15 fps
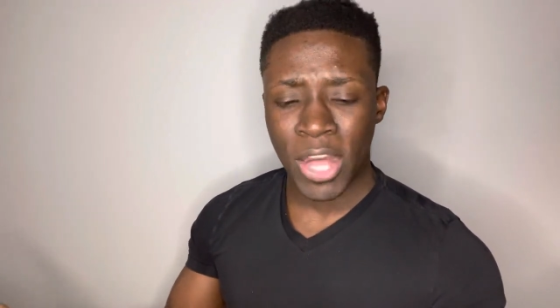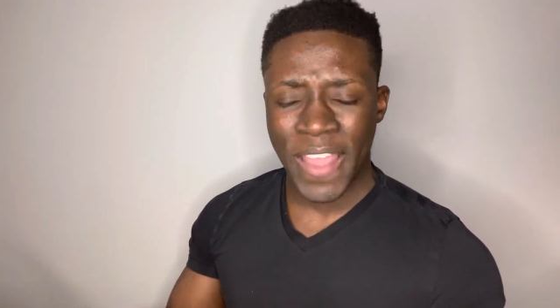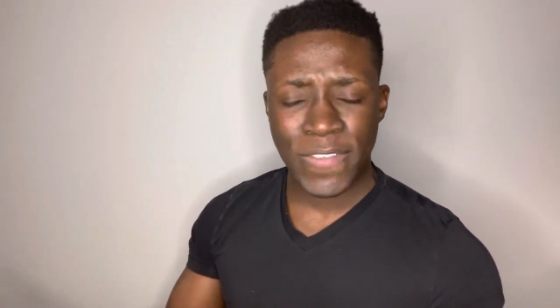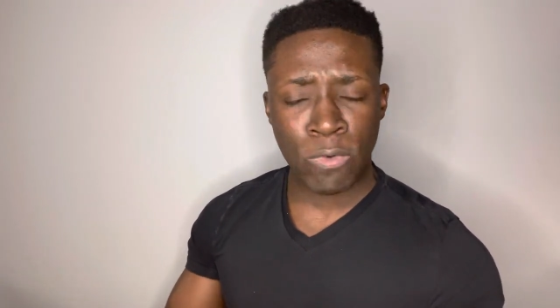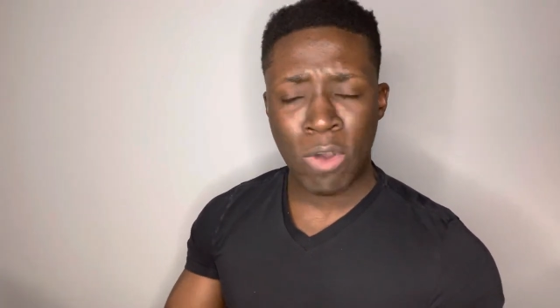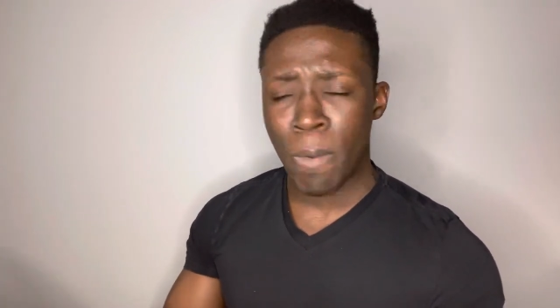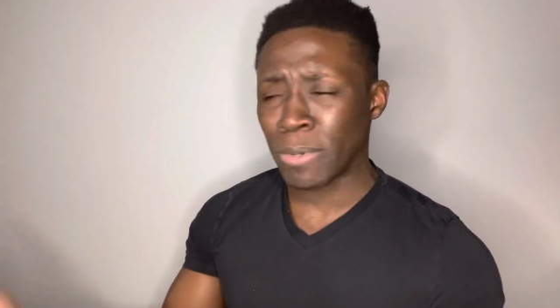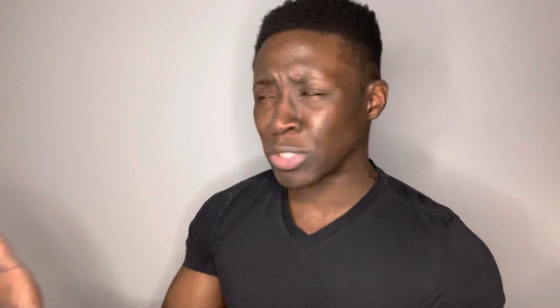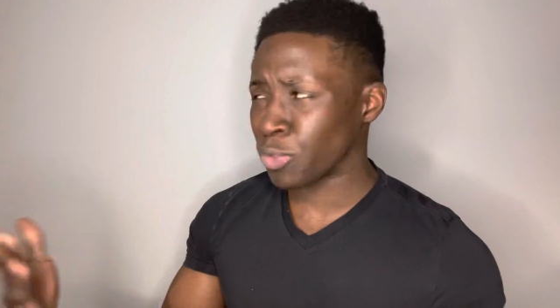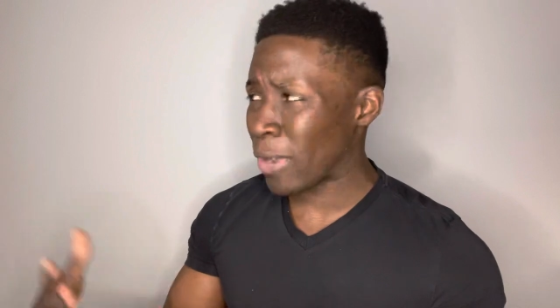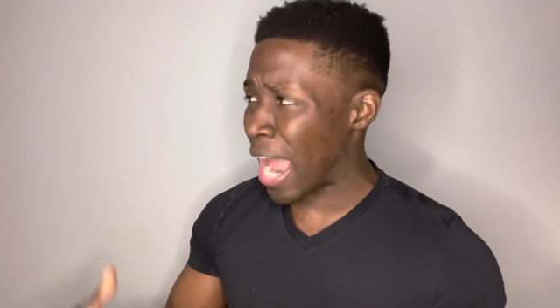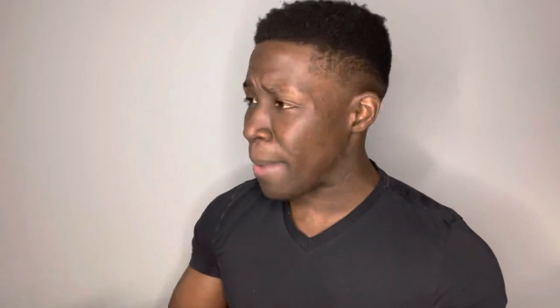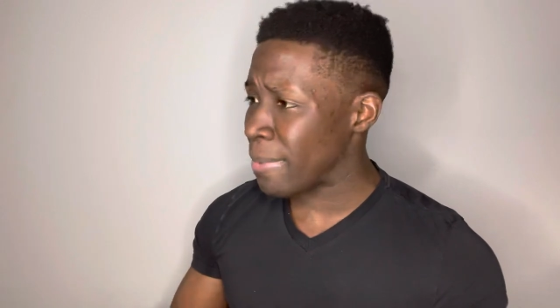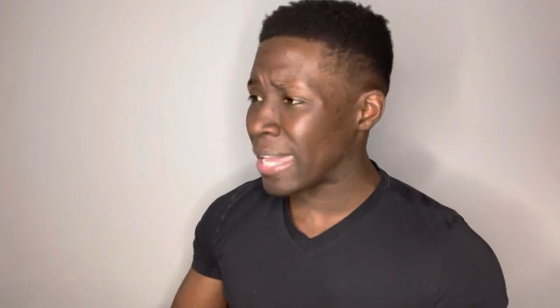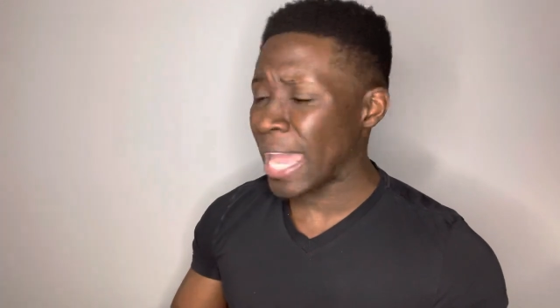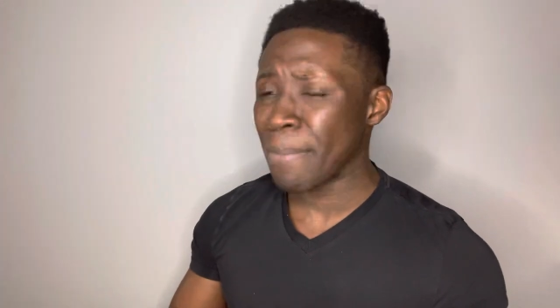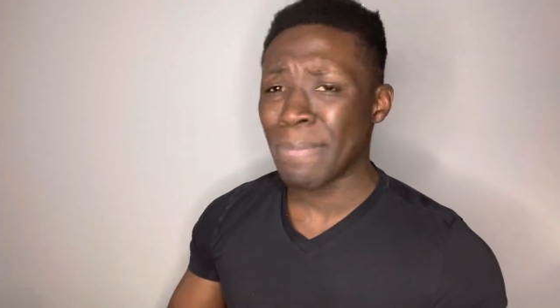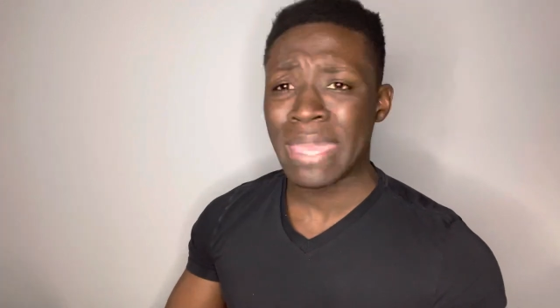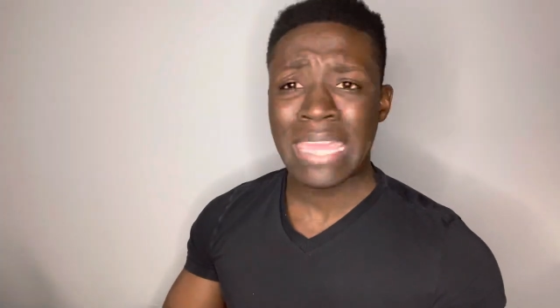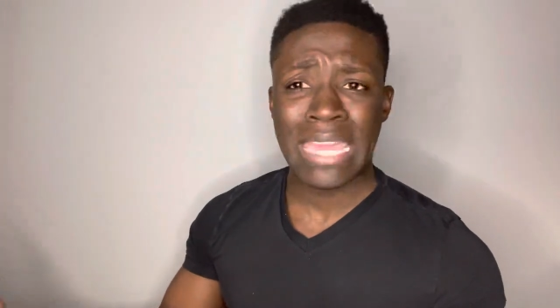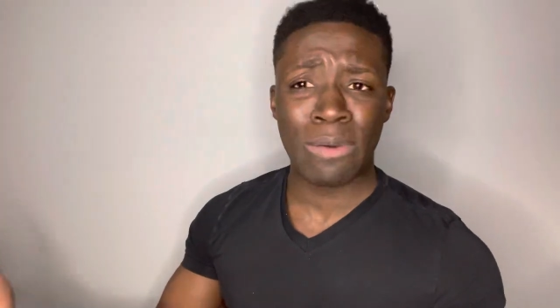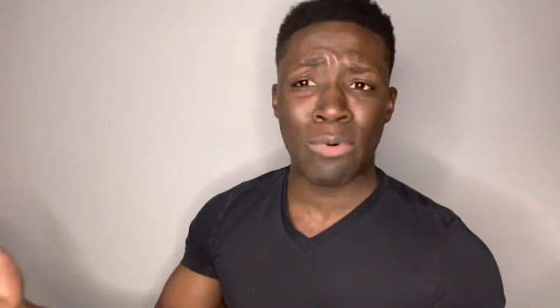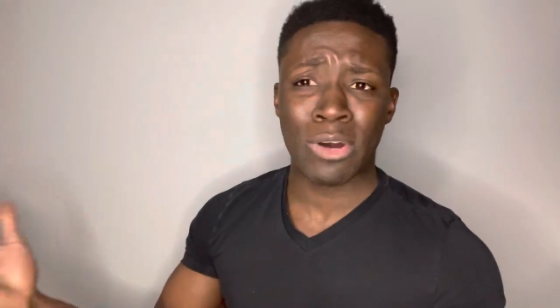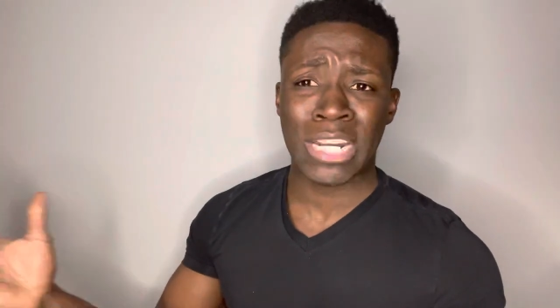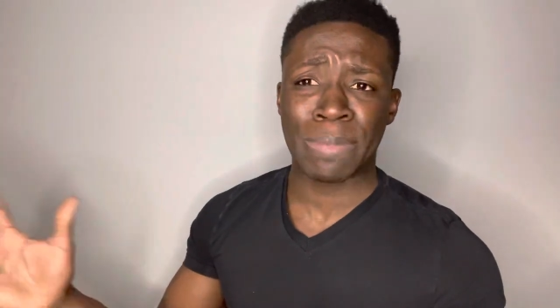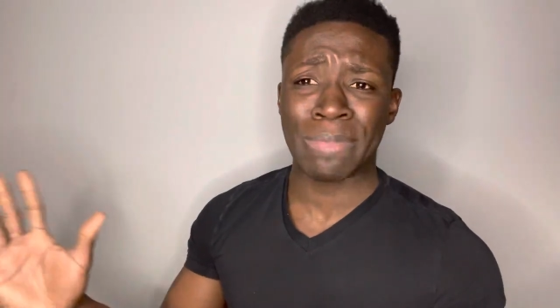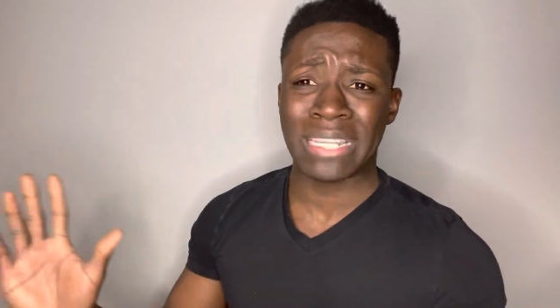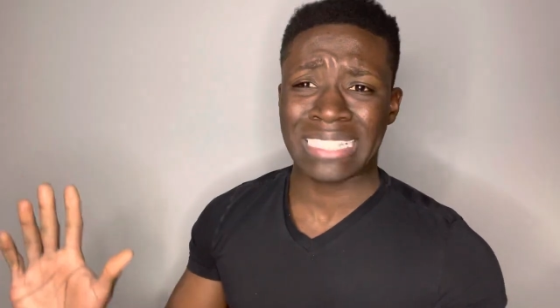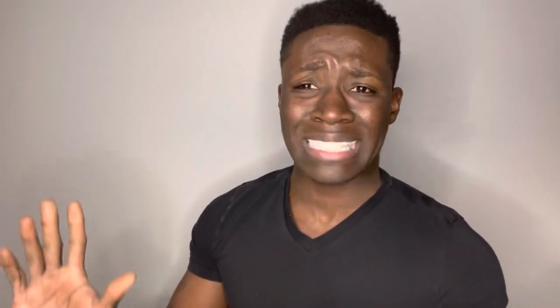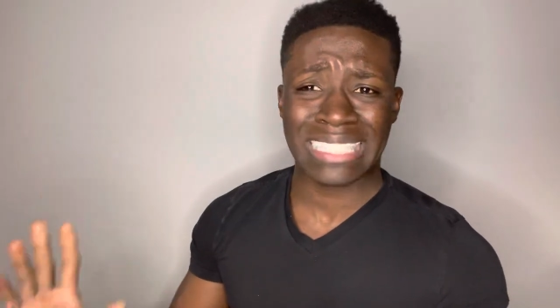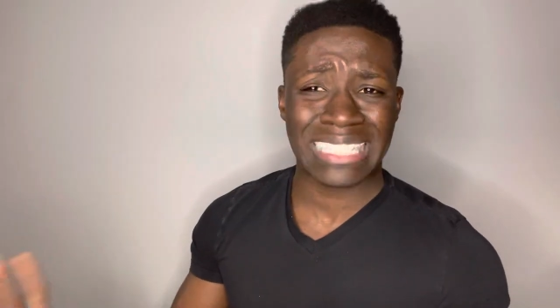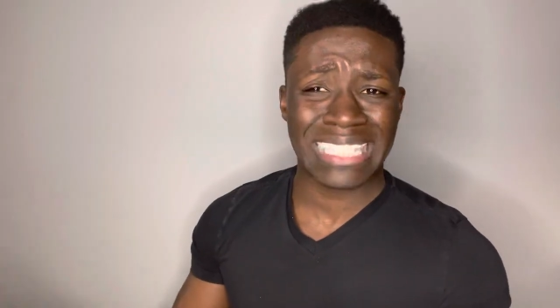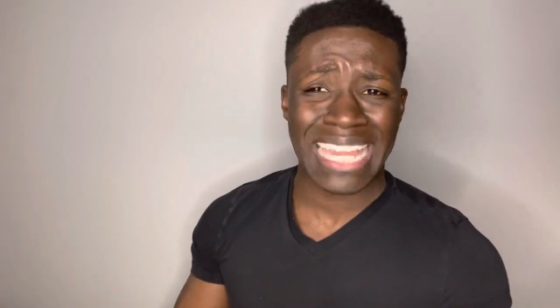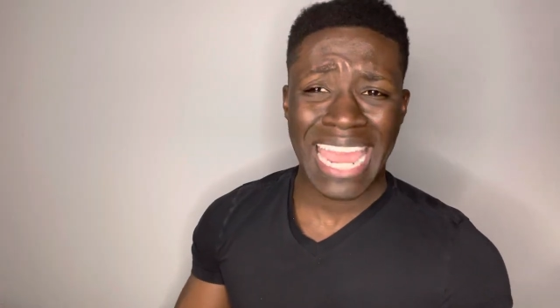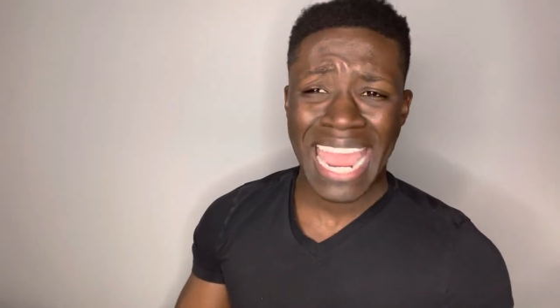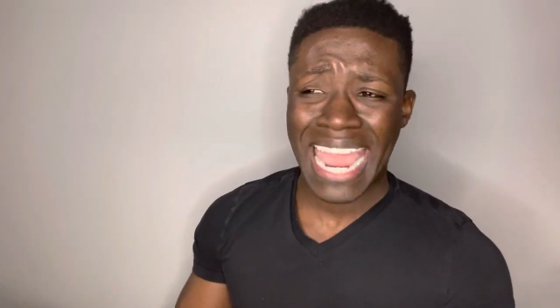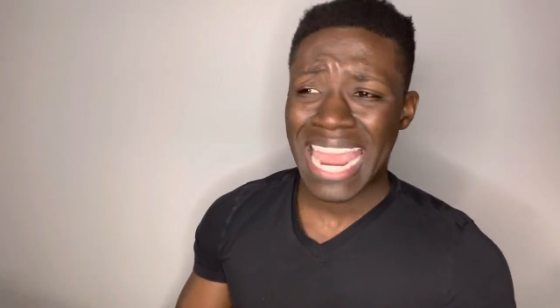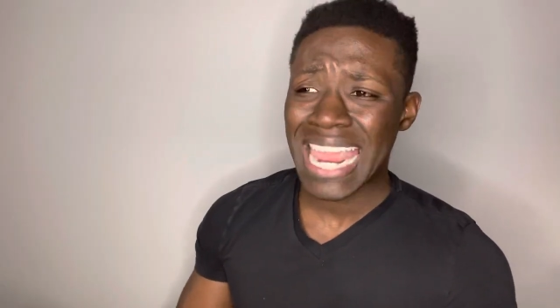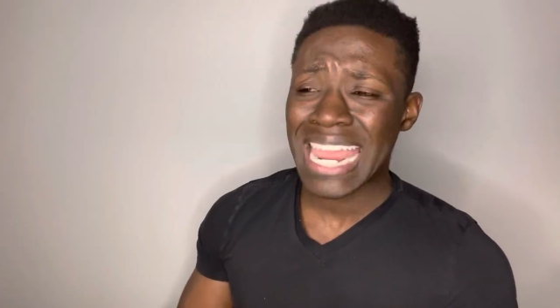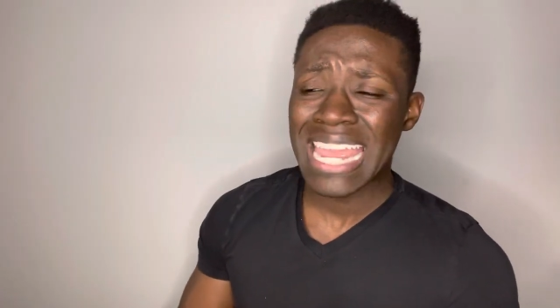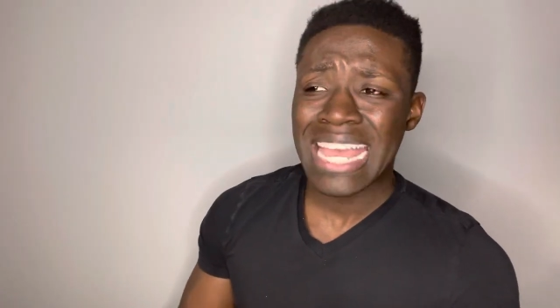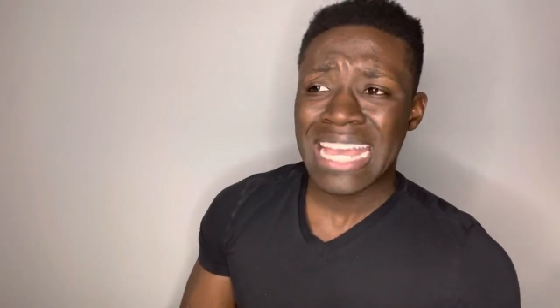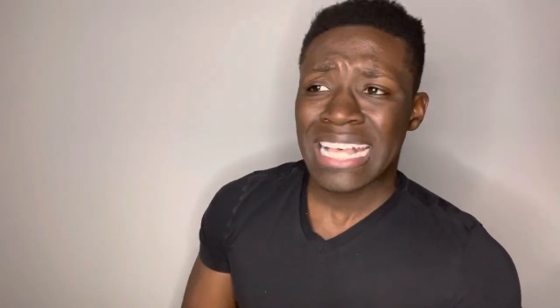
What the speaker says: Everyone was grabbing at me and wanting me to stay.